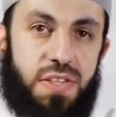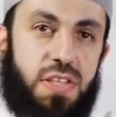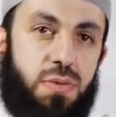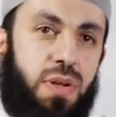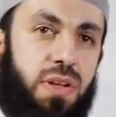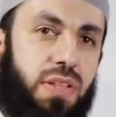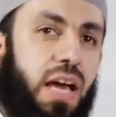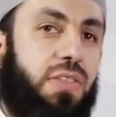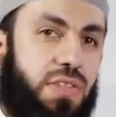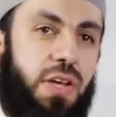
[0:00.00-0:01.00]
This is one
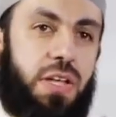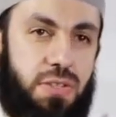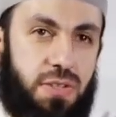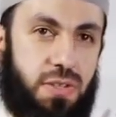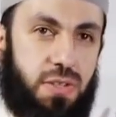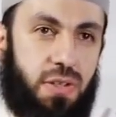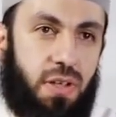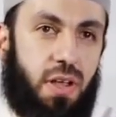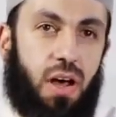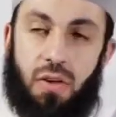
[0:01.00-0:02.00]
of the other signs
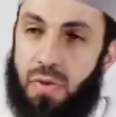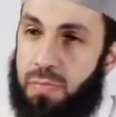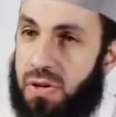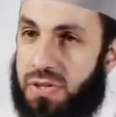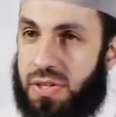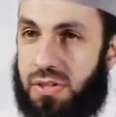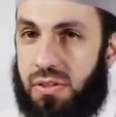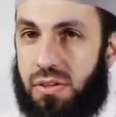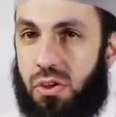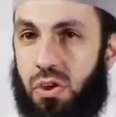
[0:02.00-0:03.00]
of a
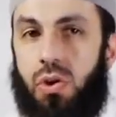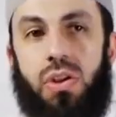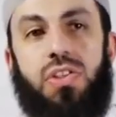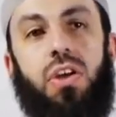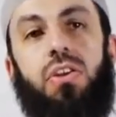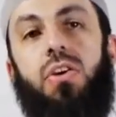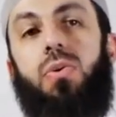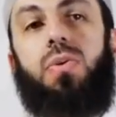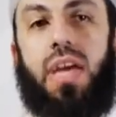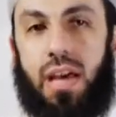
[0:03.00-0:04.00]
person who does not
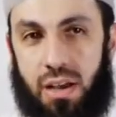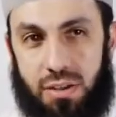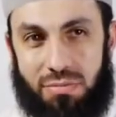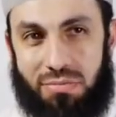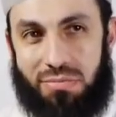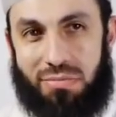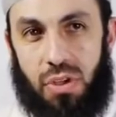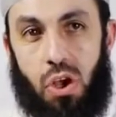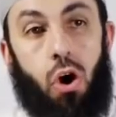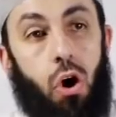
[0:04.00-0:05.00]
know who they are.
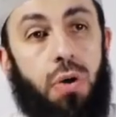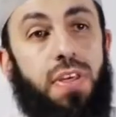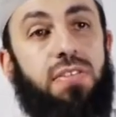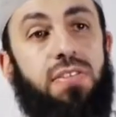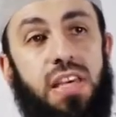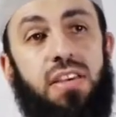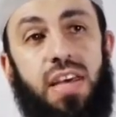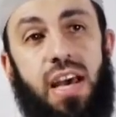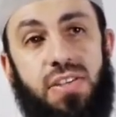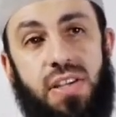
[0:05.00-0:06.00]
Or they
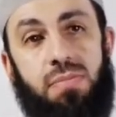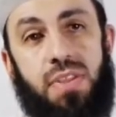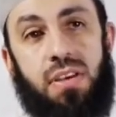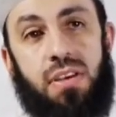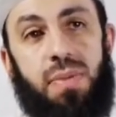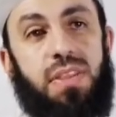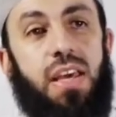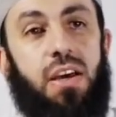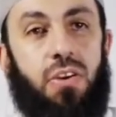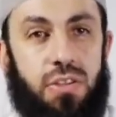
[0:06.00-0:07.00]
think they are something,
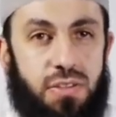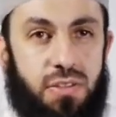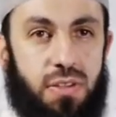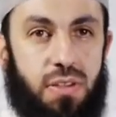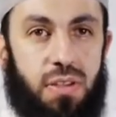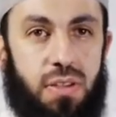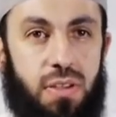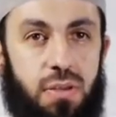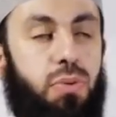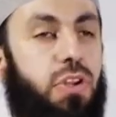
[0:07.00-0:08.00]
but they are not.
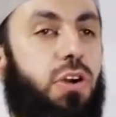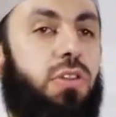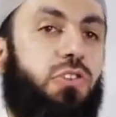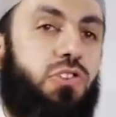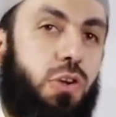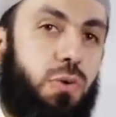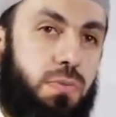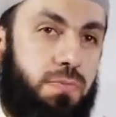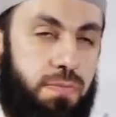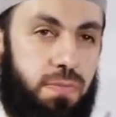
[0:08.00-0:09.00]
Putting on the
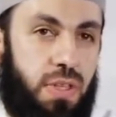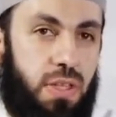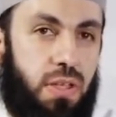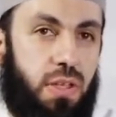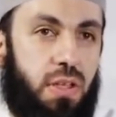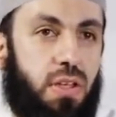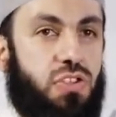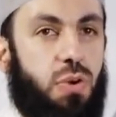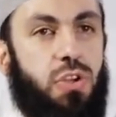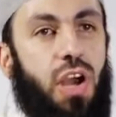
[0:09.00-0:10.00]
show.
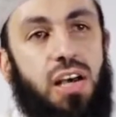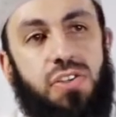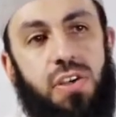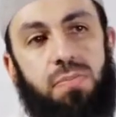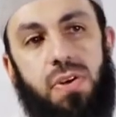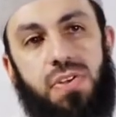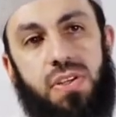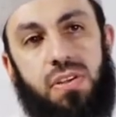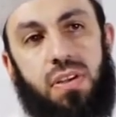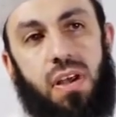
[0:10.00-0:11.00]
So when you ask a
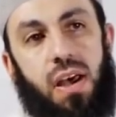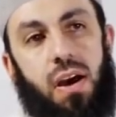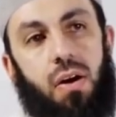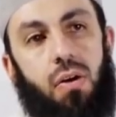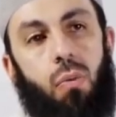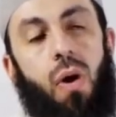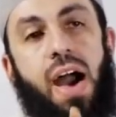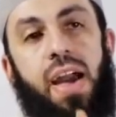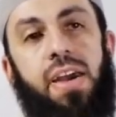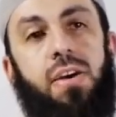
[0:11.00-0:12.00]
person,
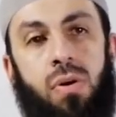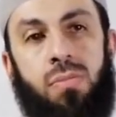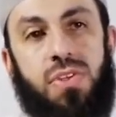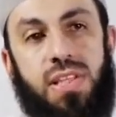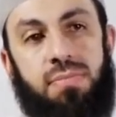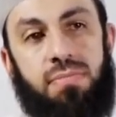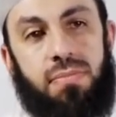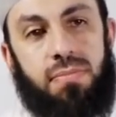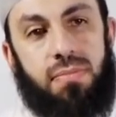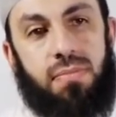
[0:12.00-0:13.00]
why are you a
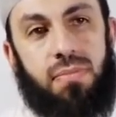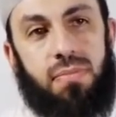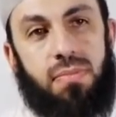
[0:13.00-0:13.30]
Muslim?